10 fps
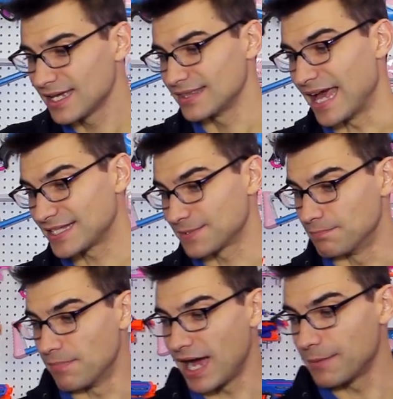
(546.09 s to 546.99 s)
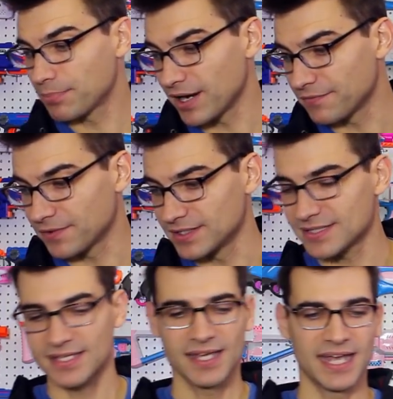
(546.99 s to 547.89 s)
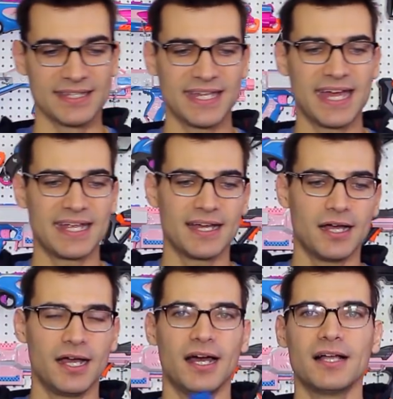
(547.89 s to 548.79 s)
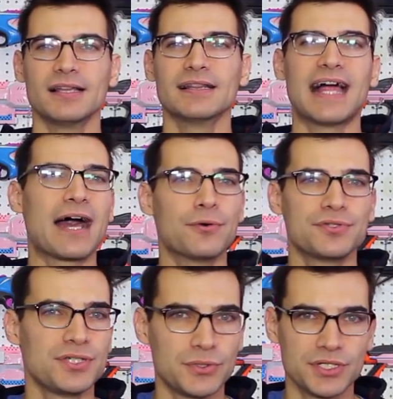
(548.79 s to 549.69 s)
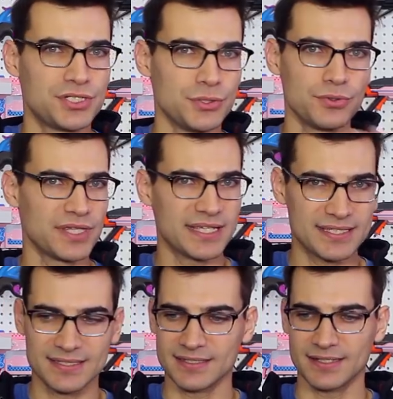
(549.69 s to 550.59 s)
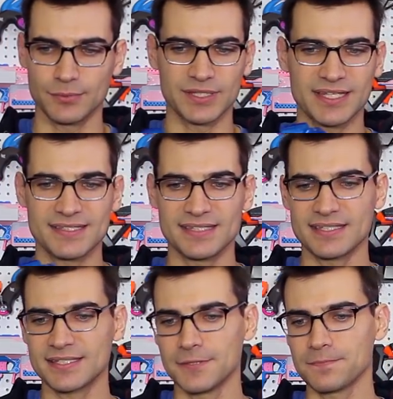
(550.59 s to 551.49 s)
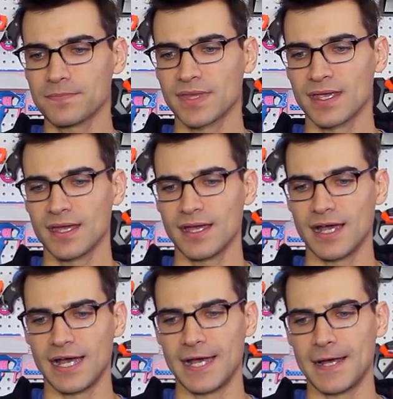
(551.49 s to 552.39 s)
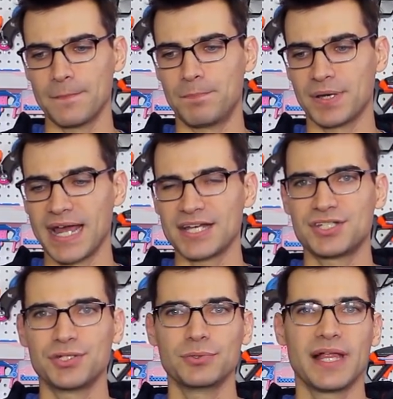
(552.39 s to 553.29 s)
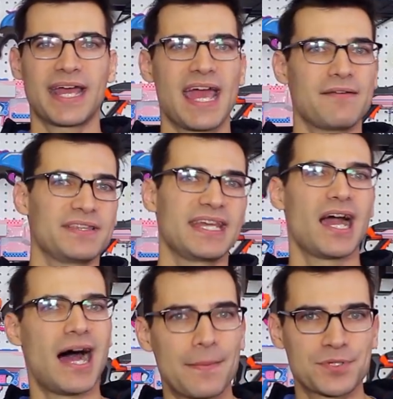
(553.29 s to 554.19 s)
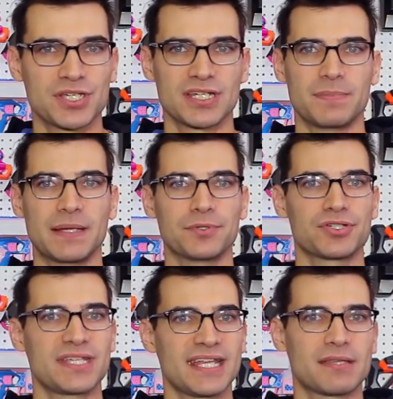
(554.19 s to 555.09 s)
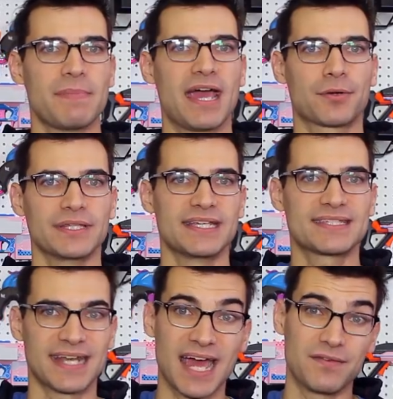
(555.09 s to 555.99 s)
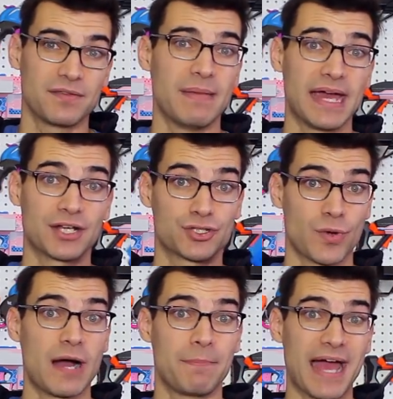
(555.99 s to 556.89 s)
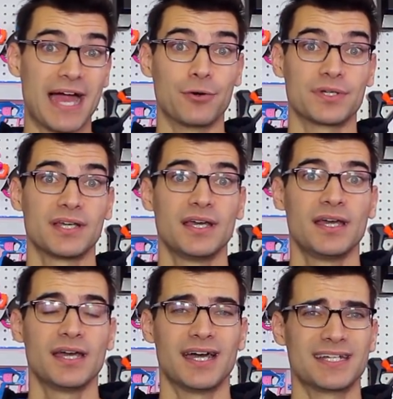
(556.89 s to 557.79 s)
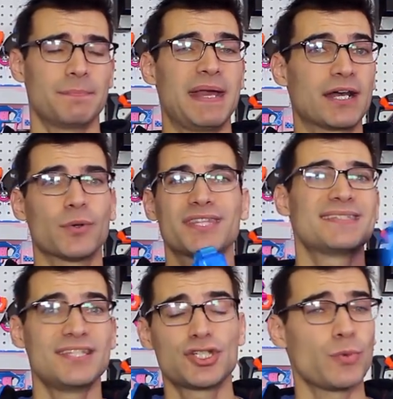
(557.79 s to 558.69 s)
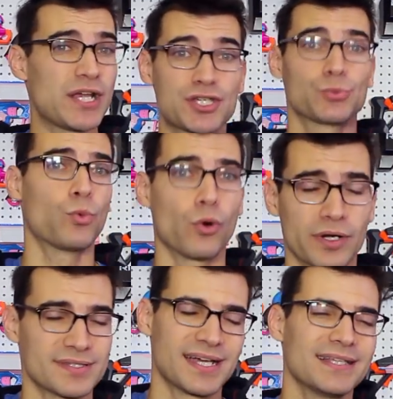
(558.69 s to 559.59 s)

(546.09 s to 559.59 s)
That's my preference, and that allows you to do this with this system. But I do like having the option to be able to just hit the mag release and have the mag drop out, depending on what the situation warrants.